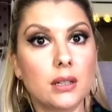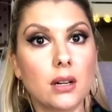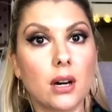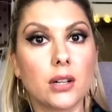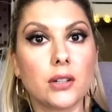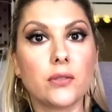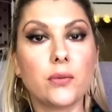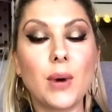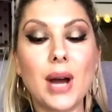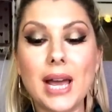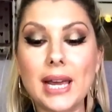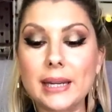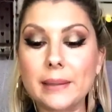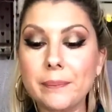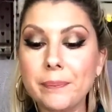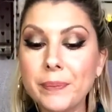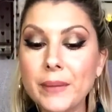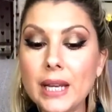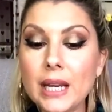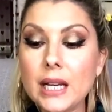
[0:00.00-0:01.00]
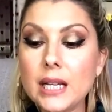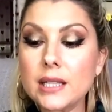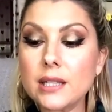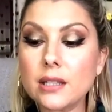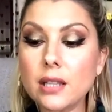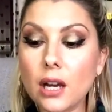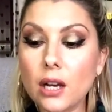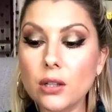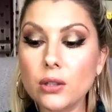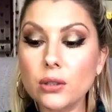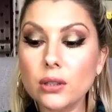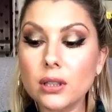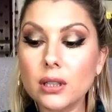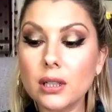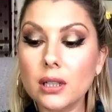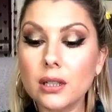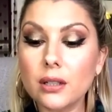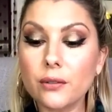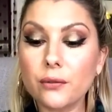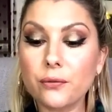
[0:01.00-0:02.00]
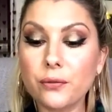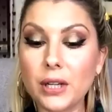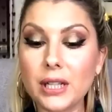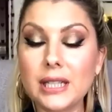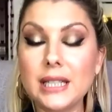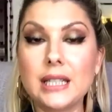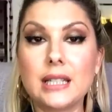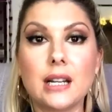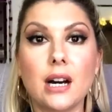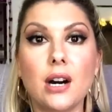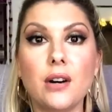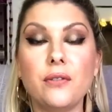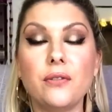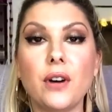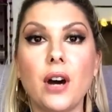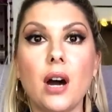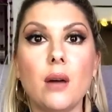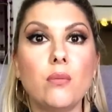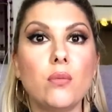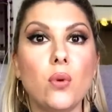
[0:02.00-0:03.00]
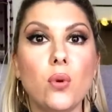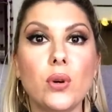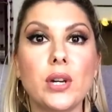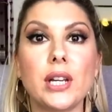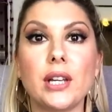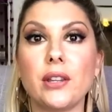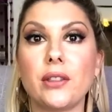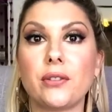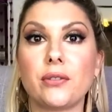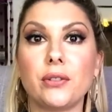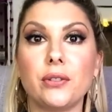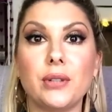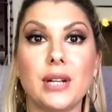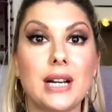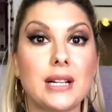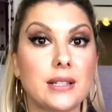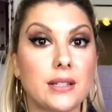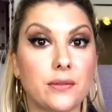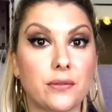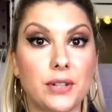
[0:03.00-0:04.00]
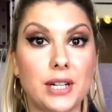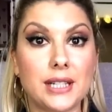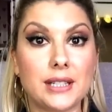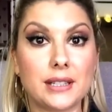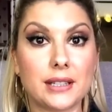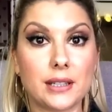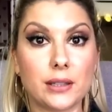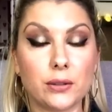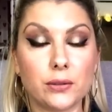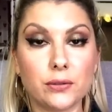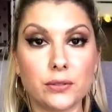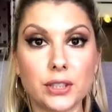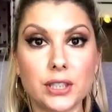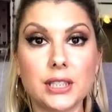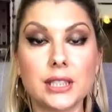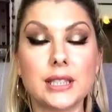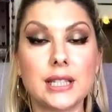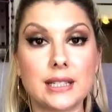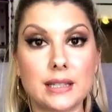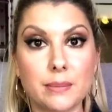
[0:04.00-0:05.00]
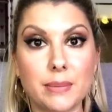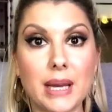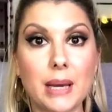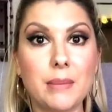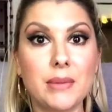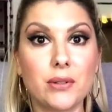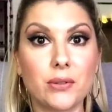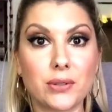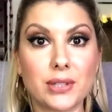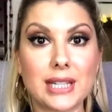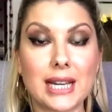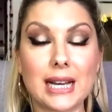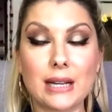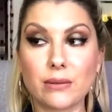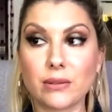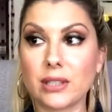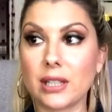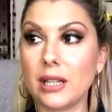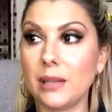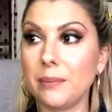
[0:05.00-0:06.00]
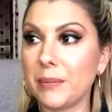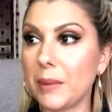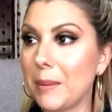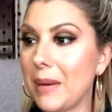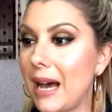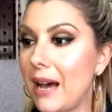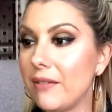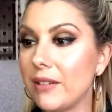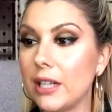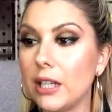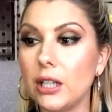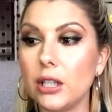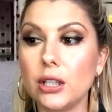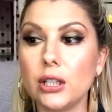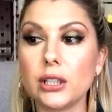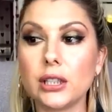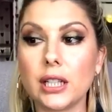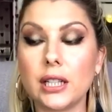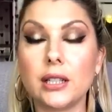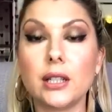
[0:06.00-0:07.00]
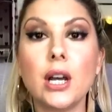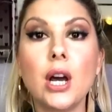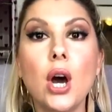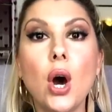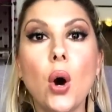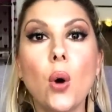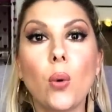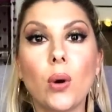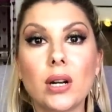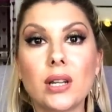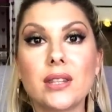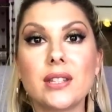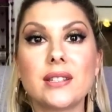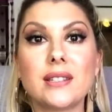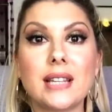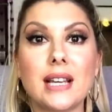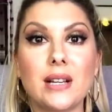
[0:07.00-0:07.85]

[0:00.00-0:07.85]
kind of way. So funnily enough, I'm walking through House of Fraser Guildford and there's a bareMinerals counter. I'm having a look and one of the